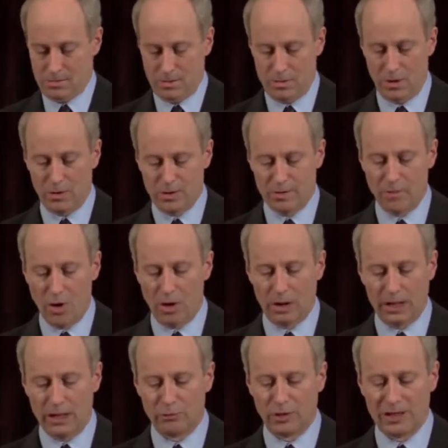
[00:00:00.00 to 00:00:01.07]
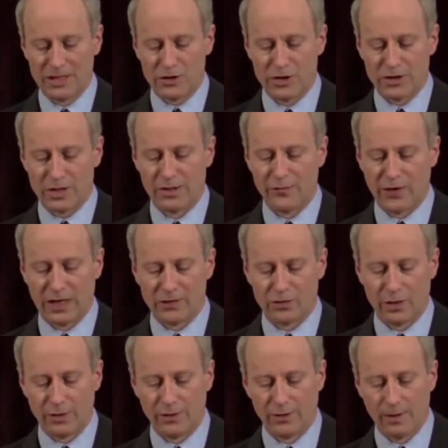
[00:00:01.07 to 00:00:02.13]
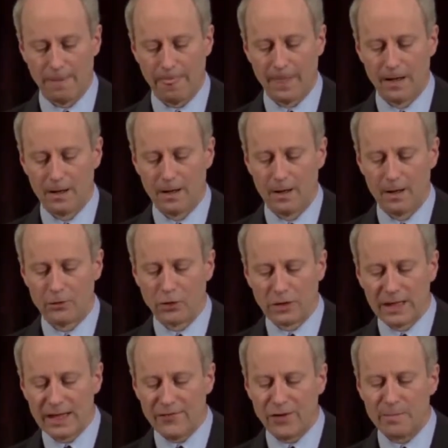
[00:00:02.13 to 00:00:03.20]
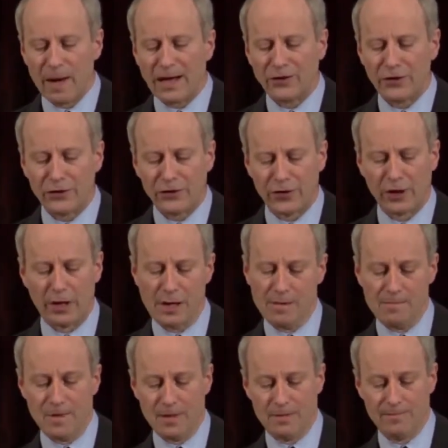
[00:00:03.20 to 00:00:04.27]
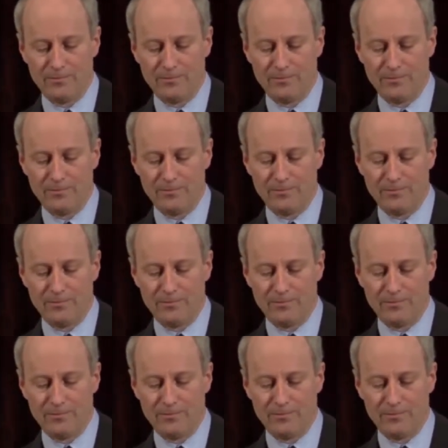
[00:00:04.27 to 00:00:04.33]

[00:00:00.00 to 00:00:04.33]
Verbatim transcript: those moral and religious convictions, to leave them undisturbed,